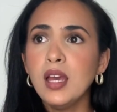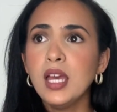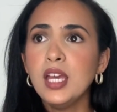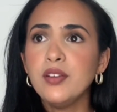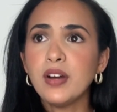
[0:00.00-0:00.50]

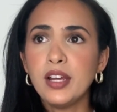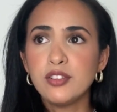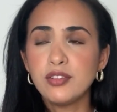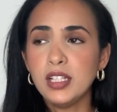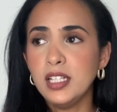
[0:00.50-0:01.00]
if I
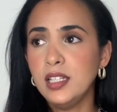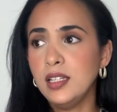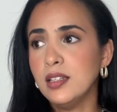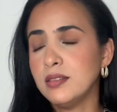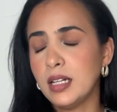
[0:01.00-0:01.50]

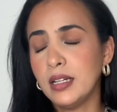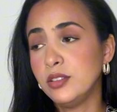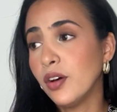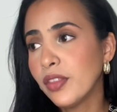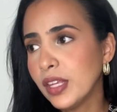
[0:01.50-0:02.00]
really, I
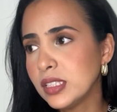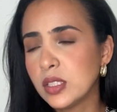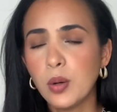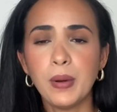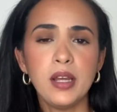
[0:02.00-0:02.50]
don't think
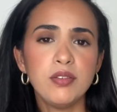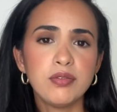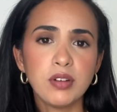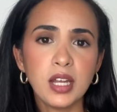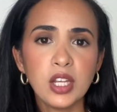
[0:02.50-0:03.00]
so, but if
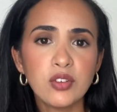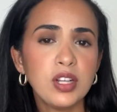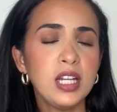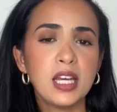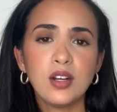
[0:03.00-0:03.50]
I
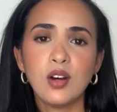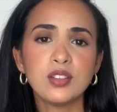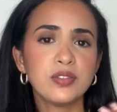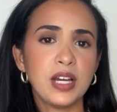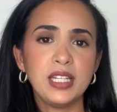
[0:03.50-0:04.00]
really cannot
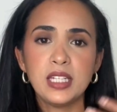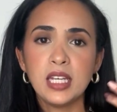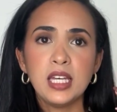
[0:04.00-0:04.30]
find